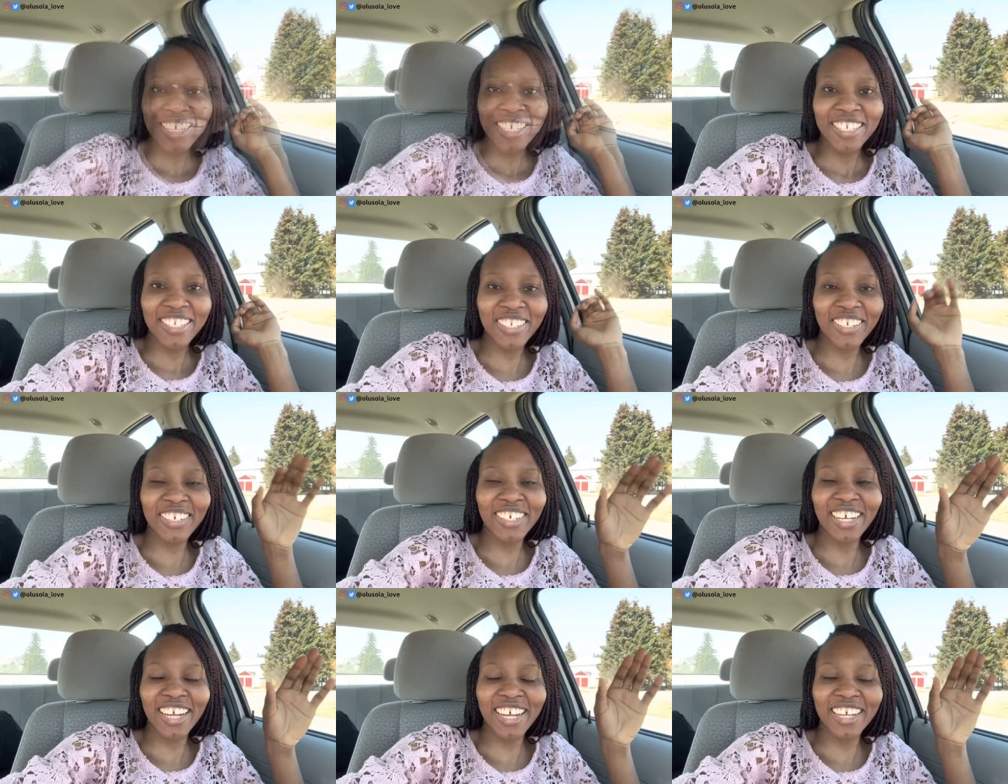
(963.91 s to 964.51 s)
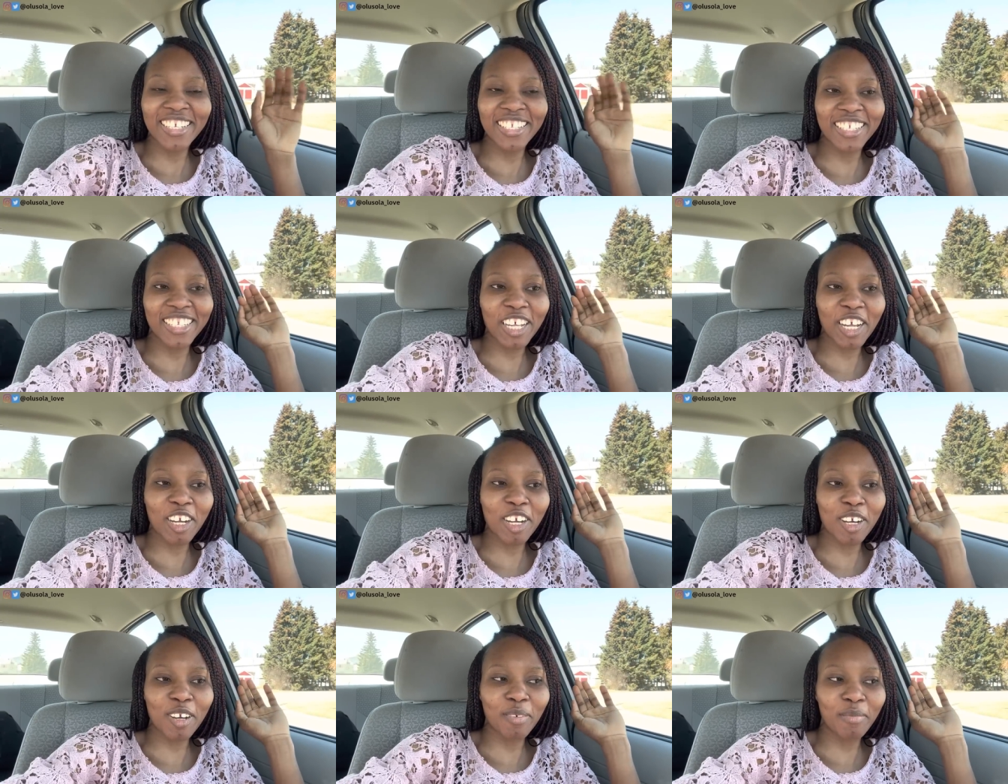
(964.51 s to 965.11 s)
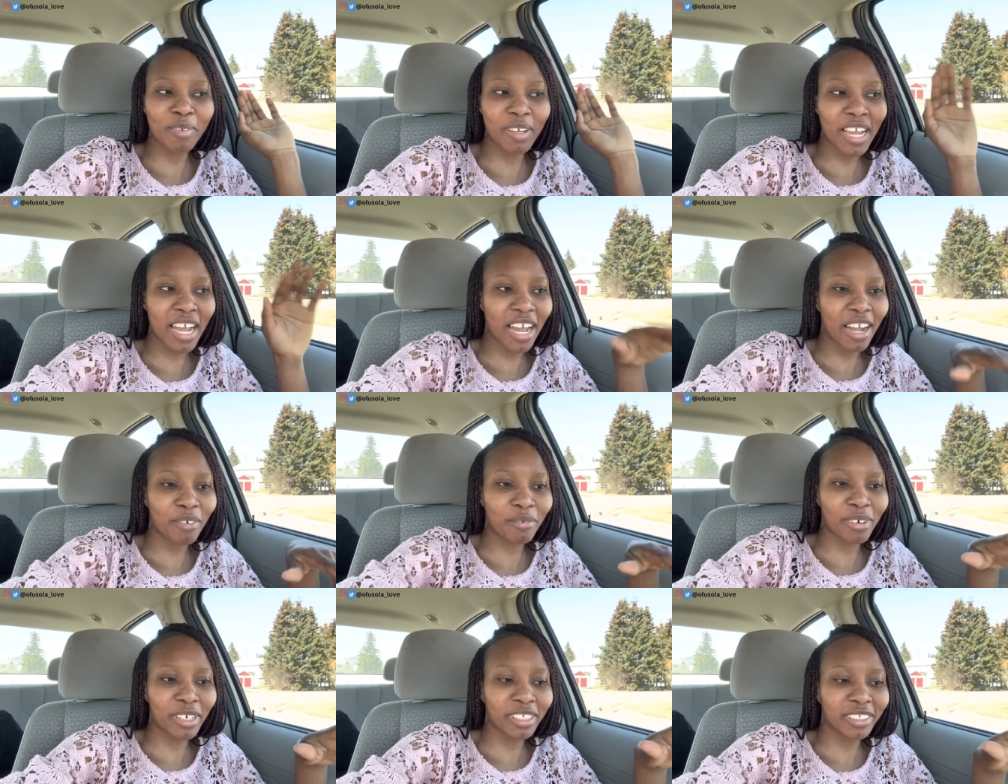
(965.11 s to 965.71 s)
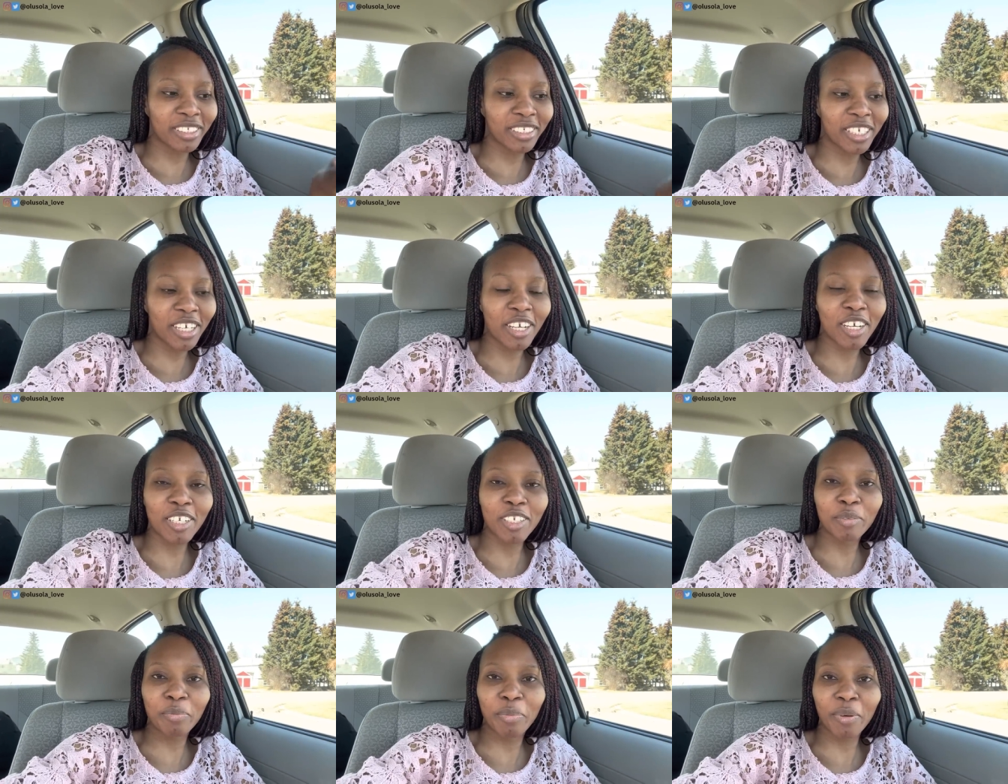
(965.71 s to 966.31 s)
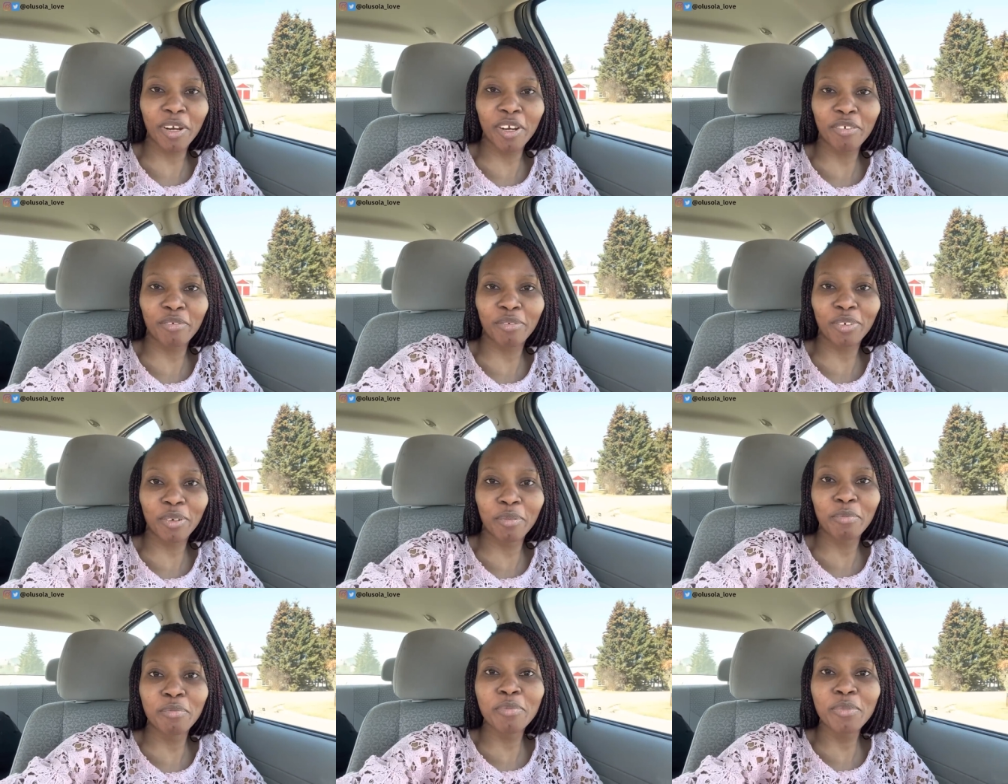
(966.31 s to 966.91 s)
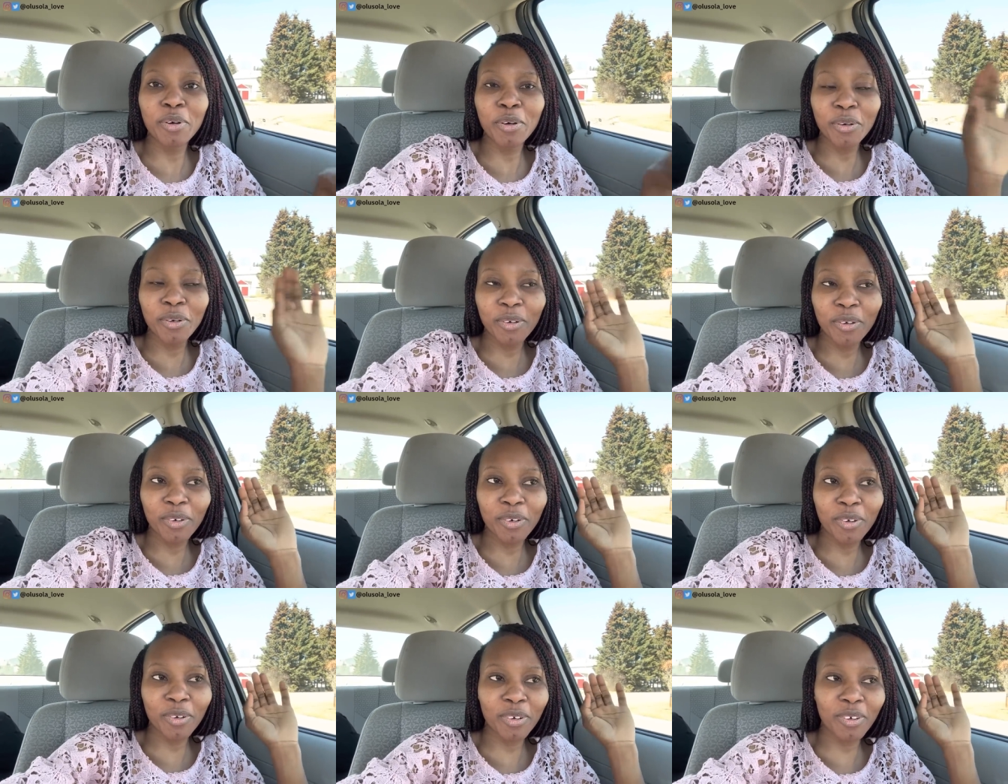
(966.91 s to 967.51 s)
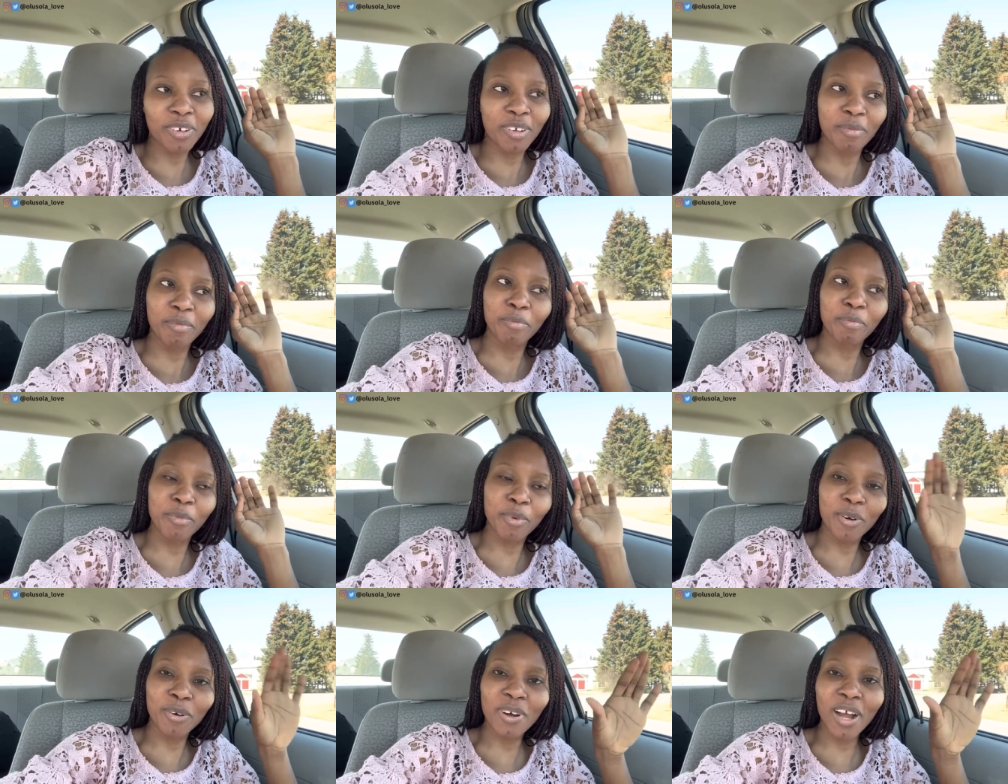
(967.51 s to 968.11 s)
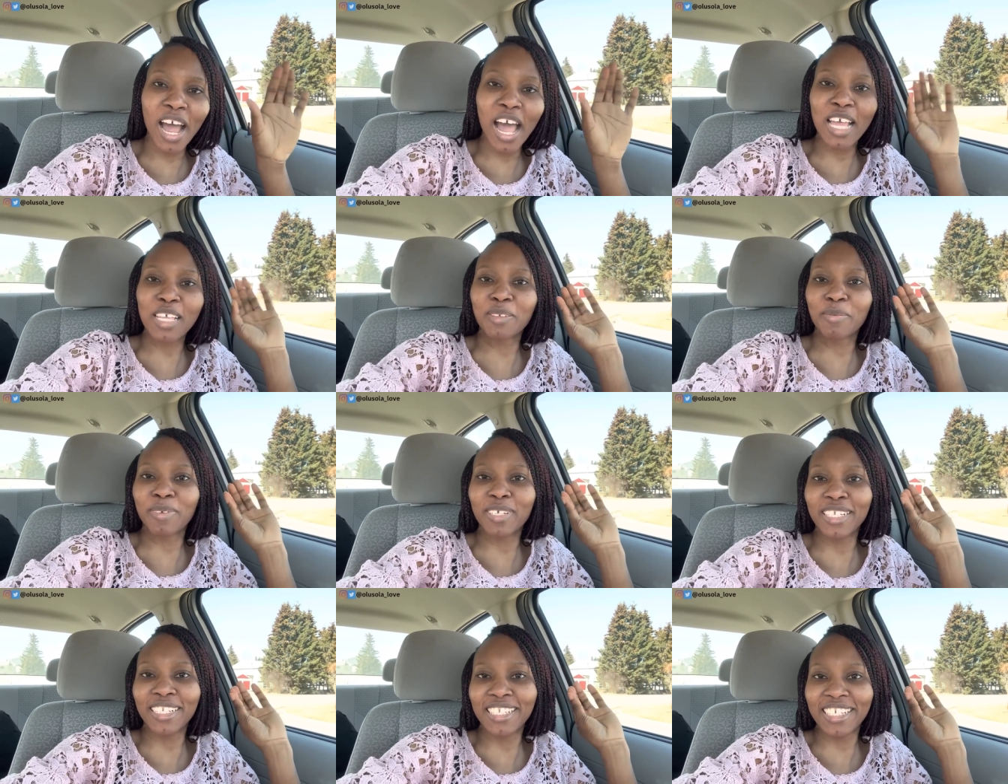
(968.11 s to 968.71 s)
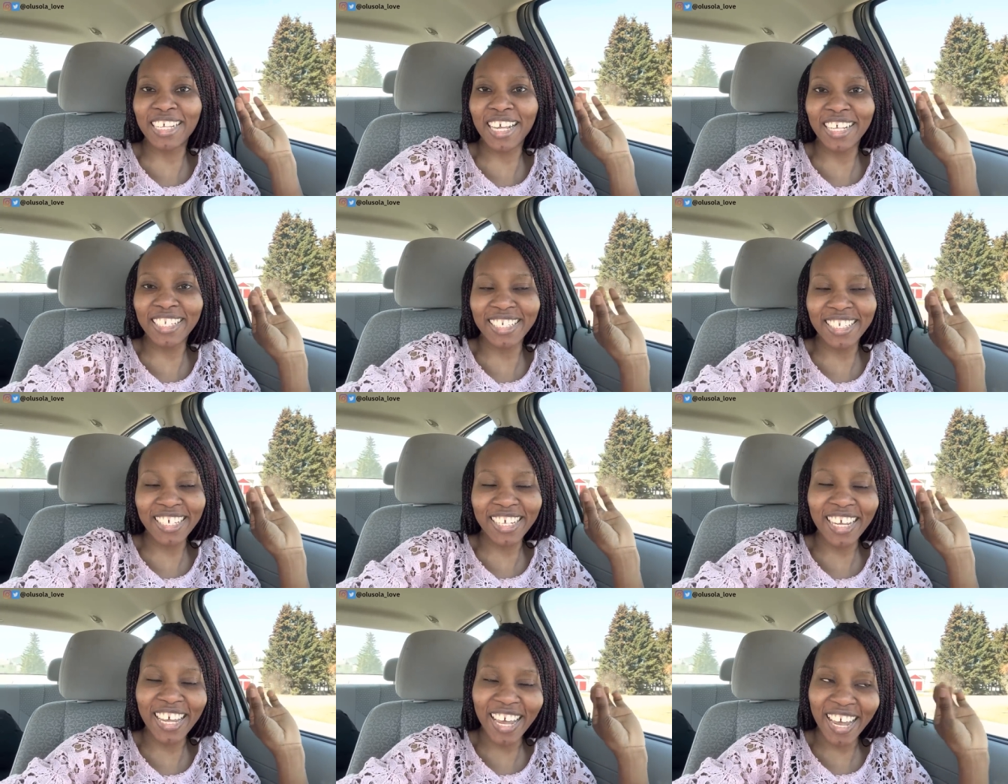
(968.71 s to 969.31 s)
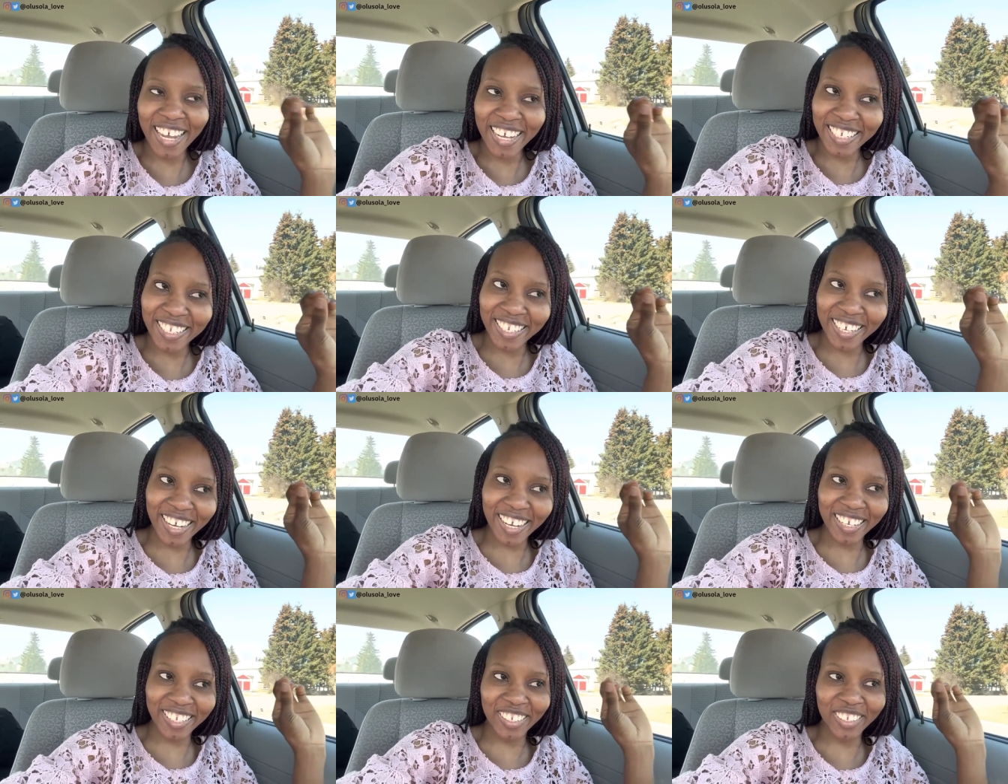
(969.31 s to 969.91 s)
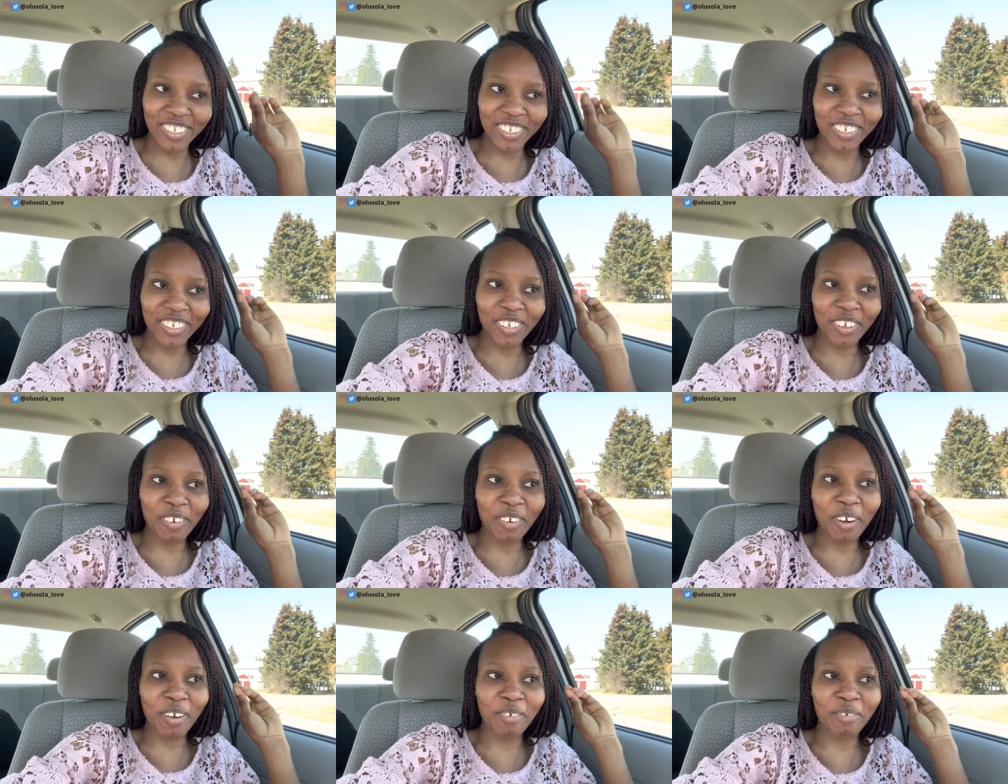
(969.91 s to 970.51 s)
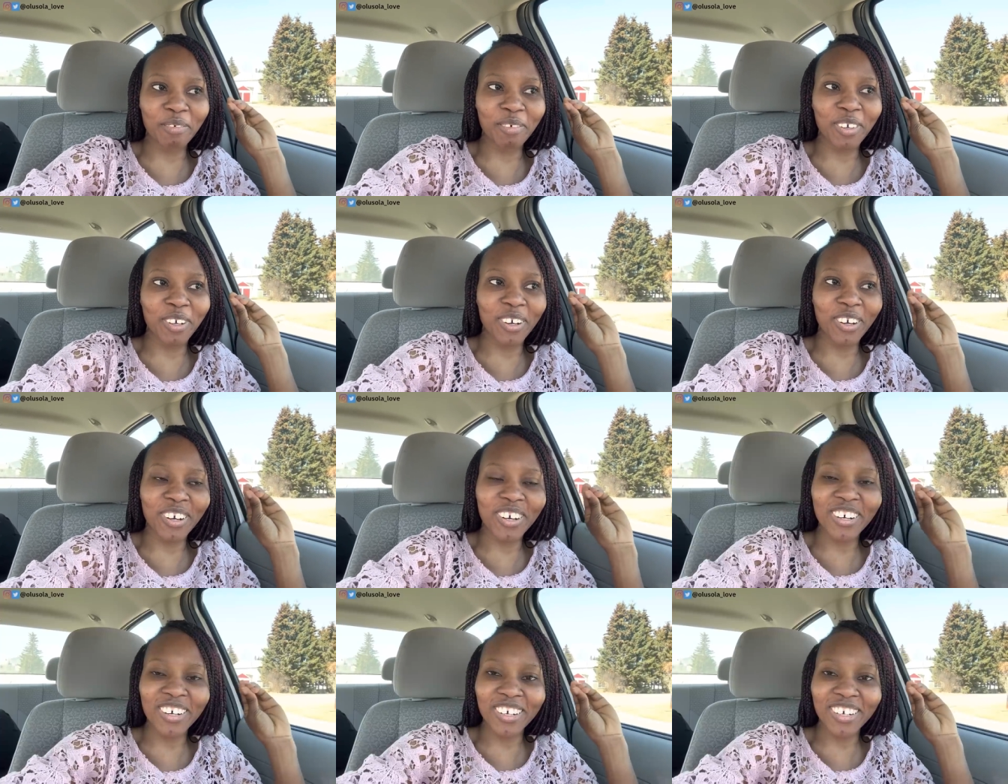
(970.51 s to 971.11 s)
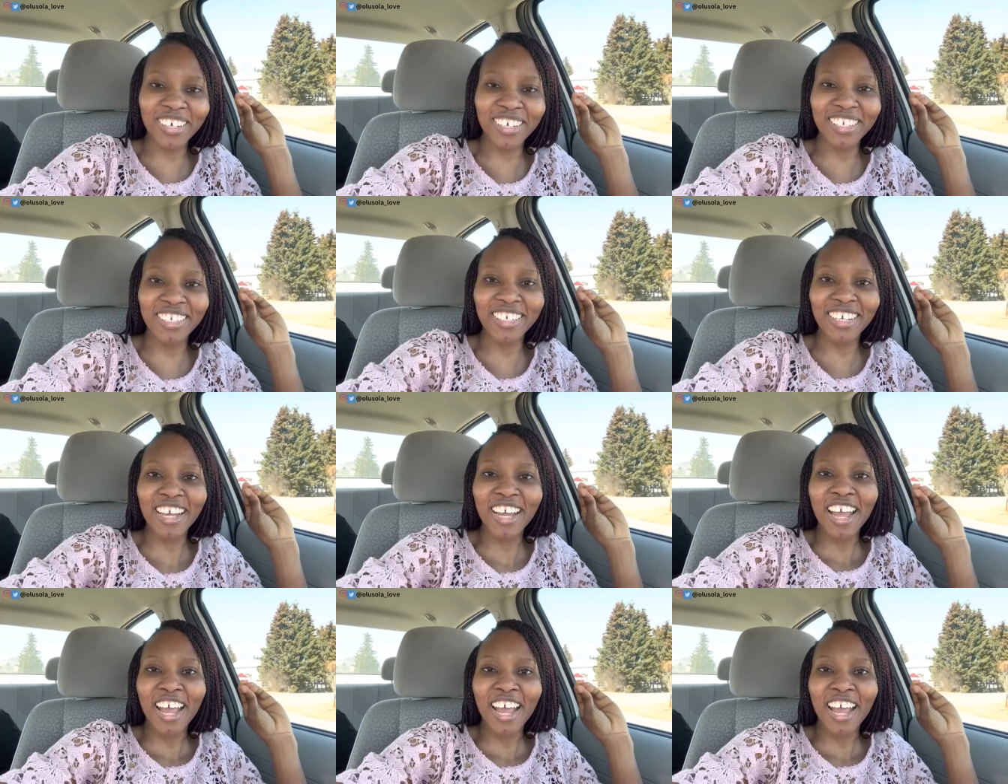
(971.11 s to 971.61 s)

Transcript: So guys, um yeah, we're done praying for Mo. Mo has been dedicated to the glory of God.